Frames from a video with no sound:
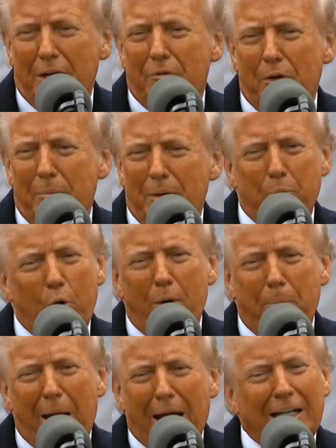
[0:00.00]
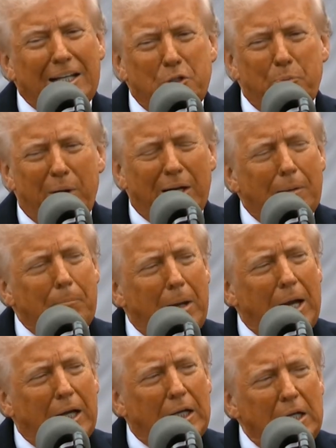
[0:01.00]
to even be brought back. Let's bring them
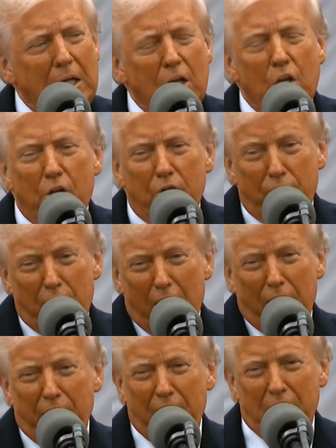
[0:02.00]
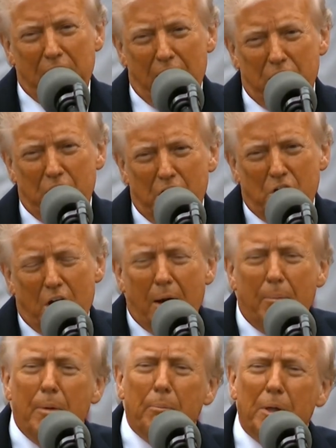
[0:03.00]
back. You've done a fantastic
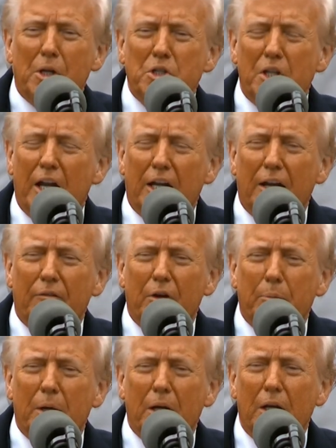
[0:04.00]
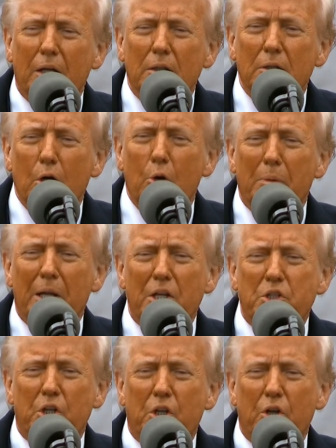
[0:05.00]
job, and please thank everybody.
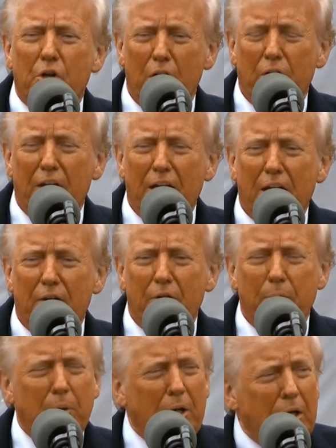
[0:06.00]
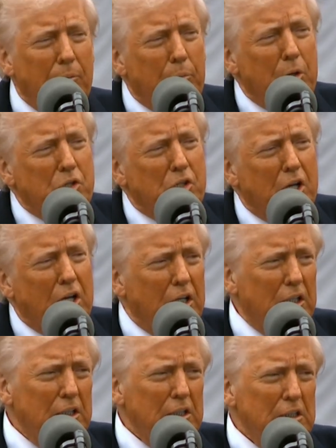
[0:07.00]
Homeland Security, thank everybody. Appreciate it.